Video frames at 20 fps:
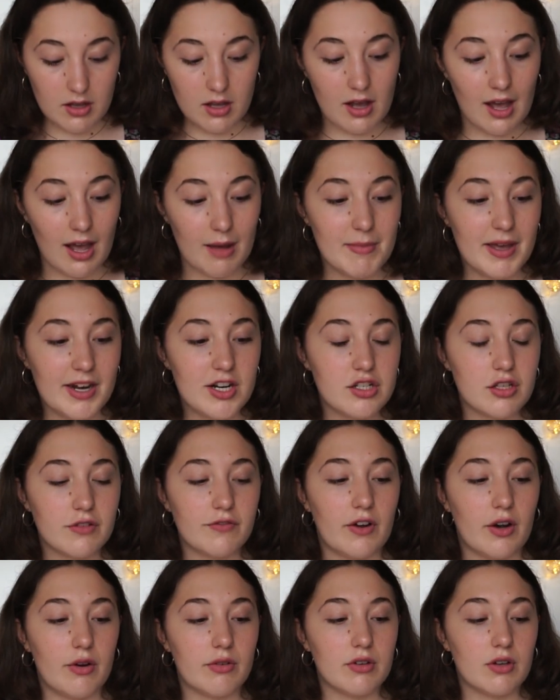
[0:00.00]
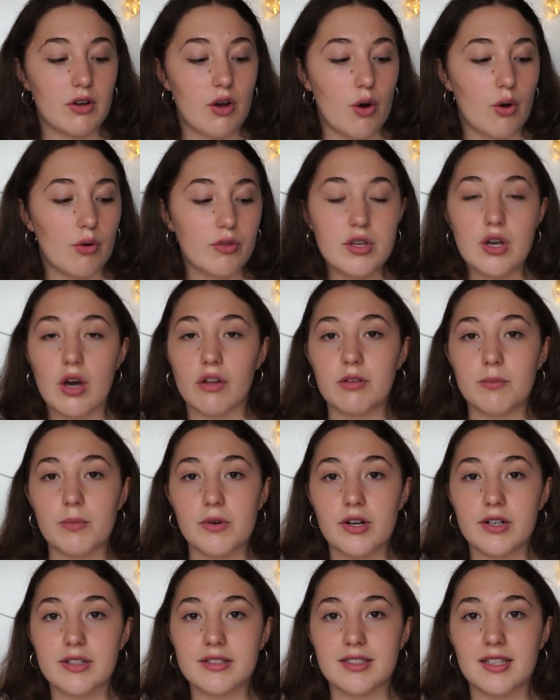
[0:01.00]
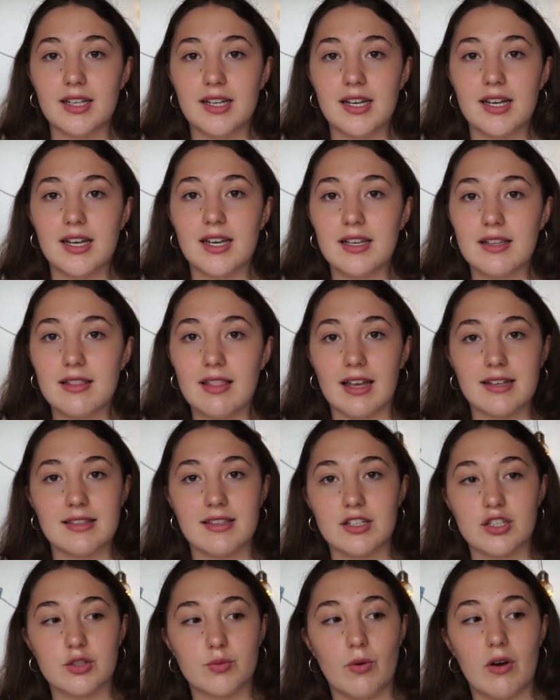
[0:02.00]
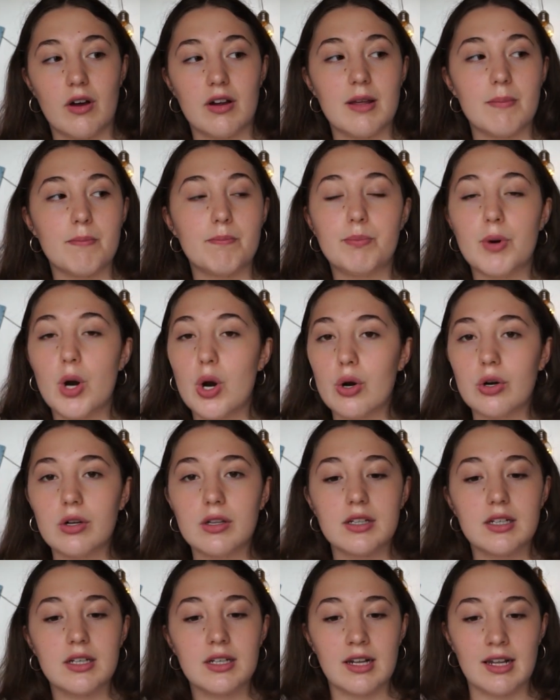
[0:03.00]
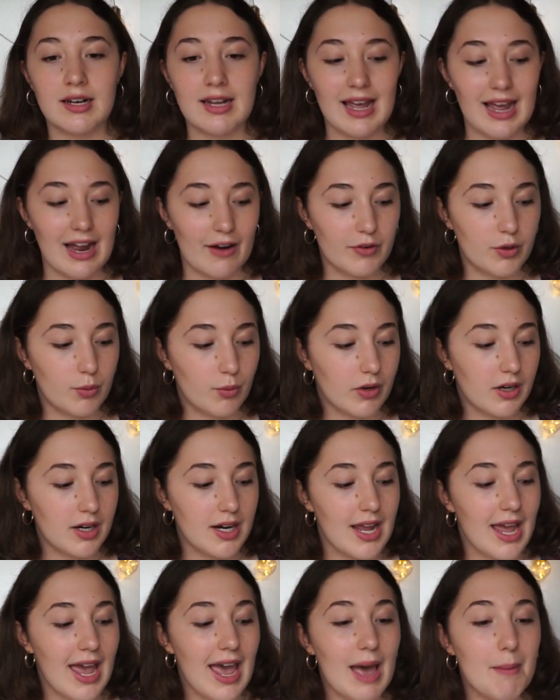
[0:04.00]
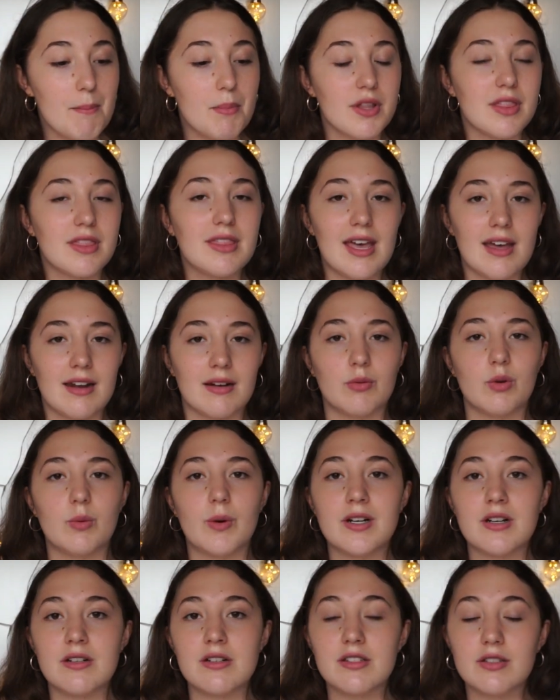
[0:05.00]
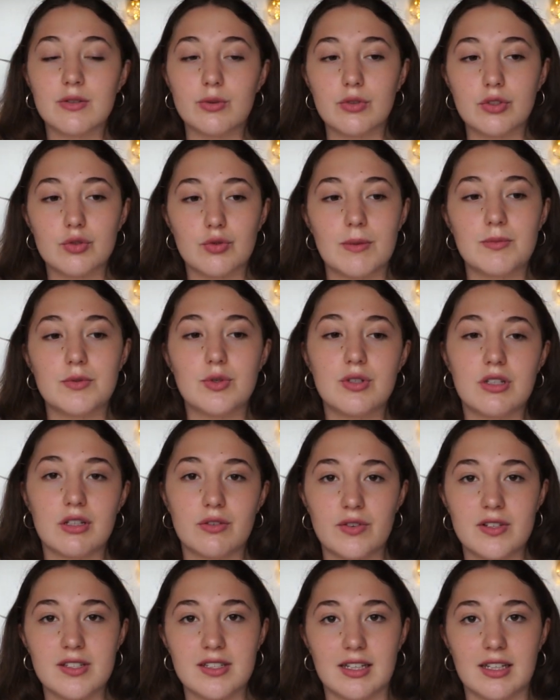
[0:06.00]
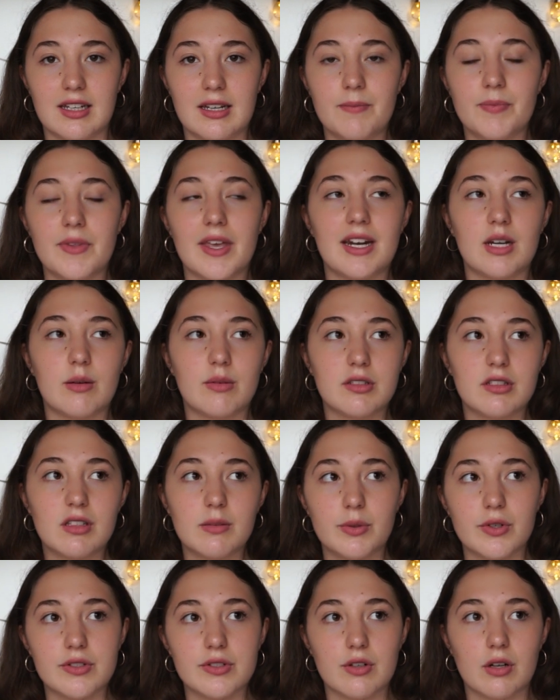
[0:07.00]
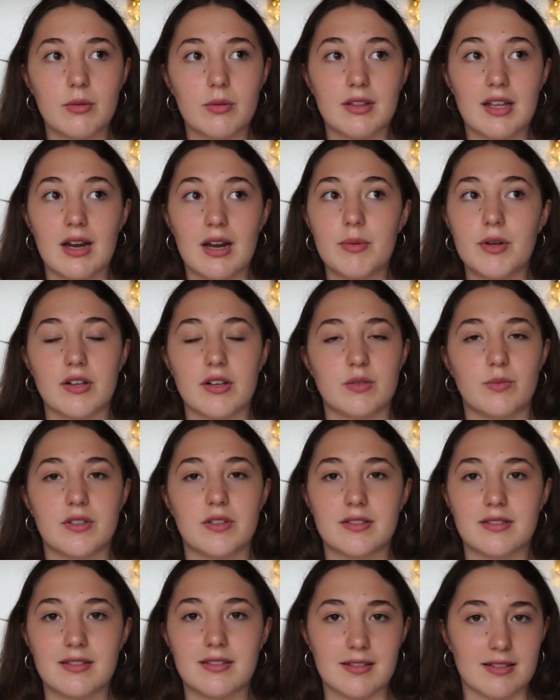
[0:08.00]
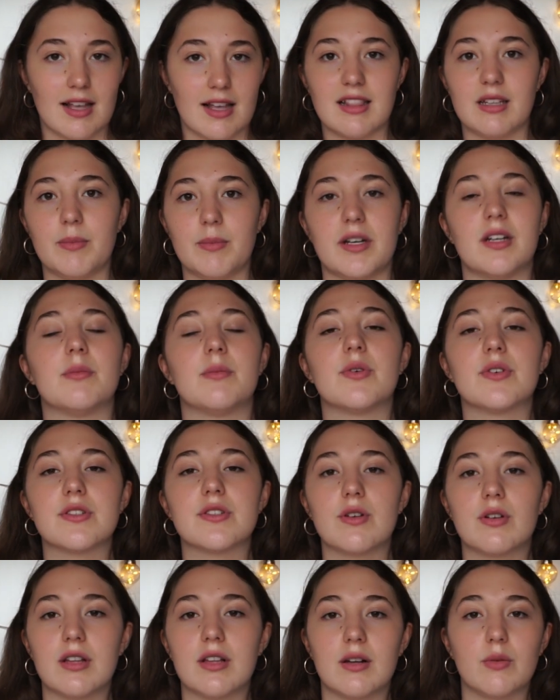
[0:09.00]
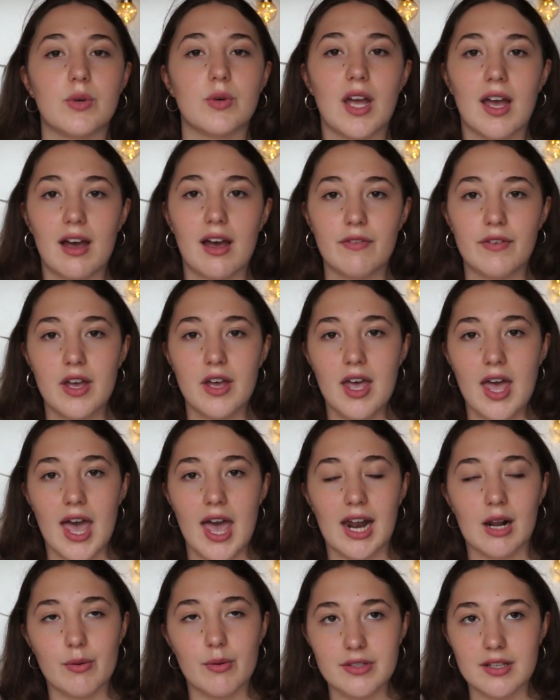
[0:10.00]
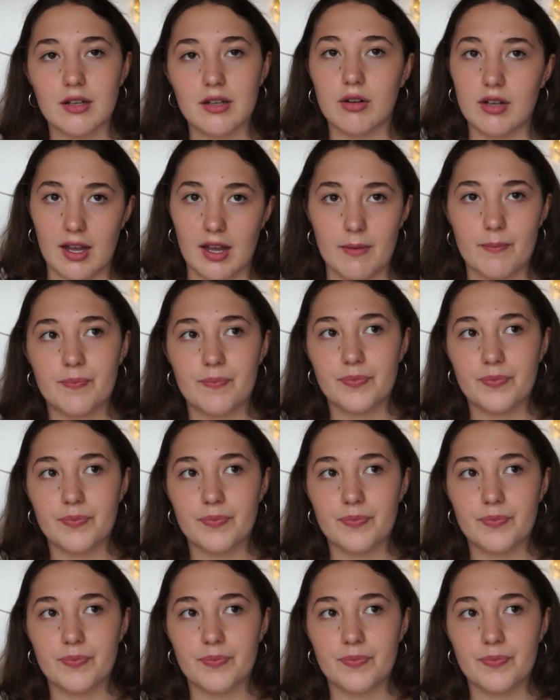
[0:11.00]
I managed to find all the other books, like this one, in Berlin and everywhere. But then we went on a school trip to a different city, and I went to the bookstore there, because it was a slightly bigger bookstore than we have, and I was like, okay,